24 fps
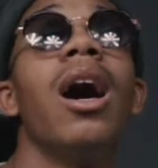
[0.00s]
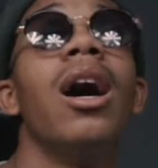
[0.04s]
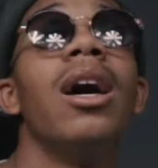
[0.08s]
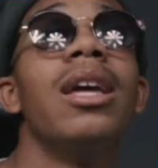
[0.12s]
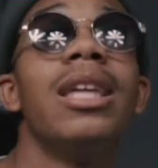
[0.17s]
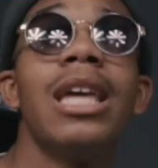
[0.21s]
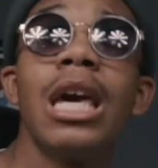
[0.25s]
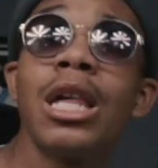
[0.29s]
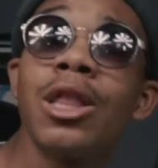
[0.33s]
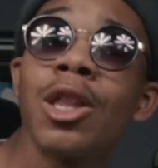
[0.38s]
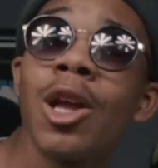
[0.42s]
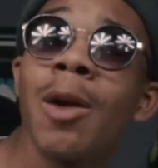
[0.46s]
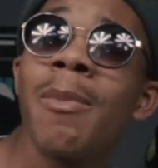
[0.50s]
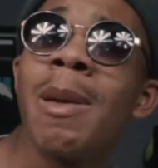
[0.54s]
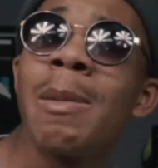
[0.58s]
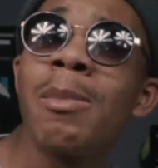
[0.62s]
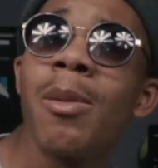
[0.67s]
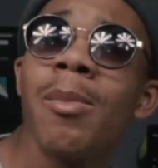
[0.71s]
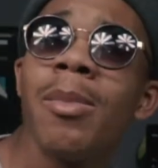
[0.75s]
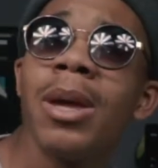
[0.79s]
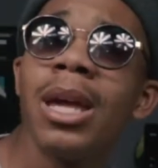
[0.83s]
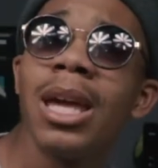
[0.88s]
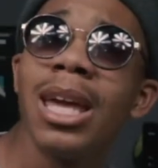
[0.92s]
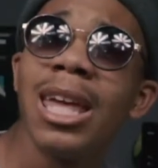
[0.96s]
Yes, there are
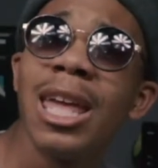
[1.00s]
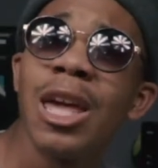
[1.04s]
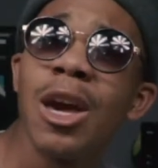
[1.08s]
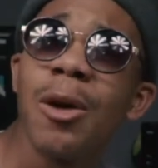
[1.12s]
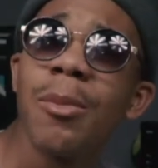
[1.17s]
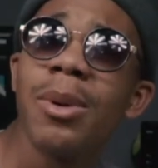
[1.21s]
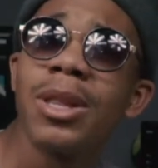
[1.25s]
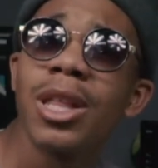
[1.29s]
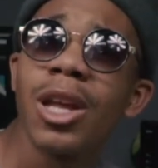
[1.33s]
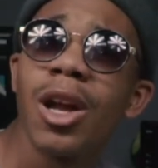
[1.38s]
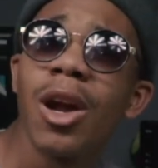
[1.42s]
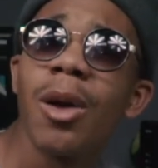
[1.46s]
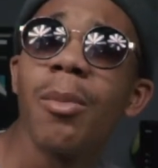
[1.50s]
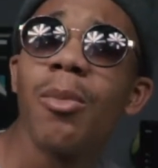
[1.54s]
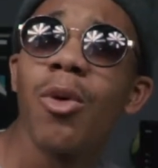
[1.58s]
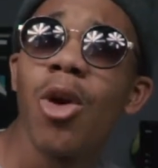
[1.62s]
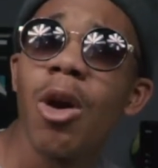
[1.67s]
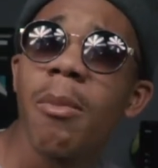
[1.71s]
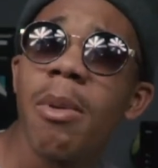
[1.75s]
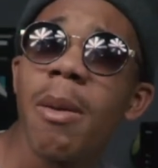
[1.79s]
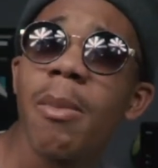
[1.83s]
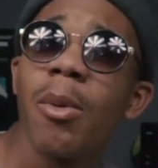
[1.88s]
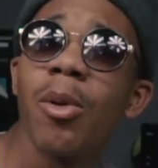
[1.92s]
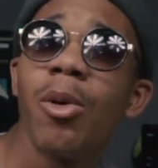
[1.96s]
people being healed, but there are
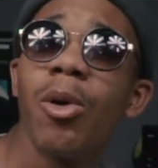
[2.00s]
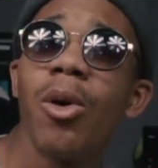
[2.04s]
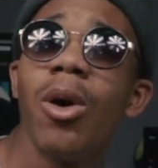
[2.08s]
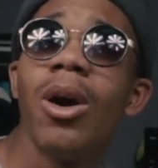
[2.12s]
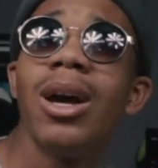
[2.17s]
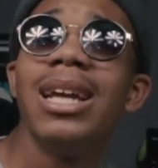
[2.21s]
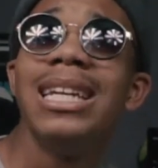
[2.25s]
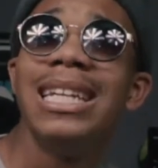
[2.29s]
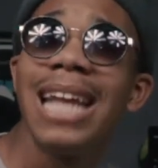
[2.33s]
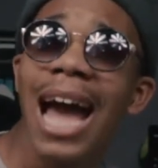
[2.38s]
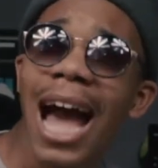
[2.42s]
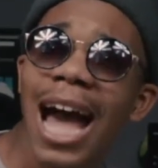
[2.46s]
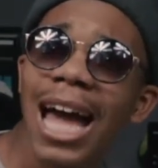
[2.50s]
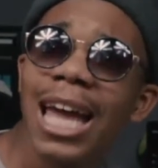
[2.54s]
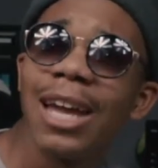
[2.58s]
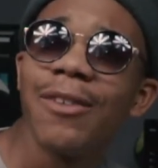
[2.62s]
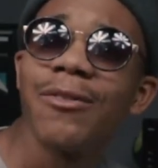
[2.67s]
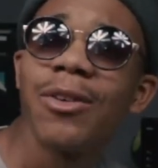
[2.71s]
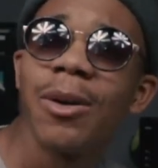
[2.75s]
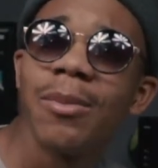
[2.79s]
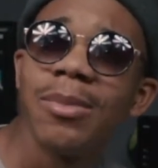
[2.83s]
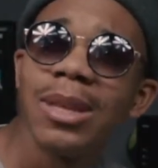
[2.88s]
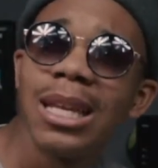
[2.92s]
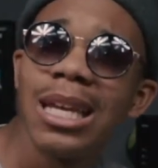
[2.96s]
more people dying
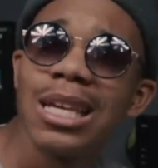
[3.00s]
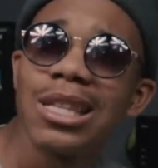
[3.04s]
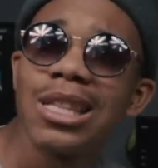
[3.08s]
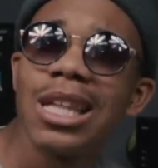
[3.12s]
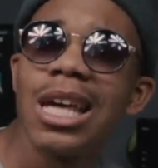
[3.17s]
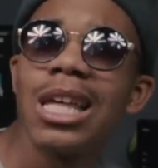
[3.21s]
from this.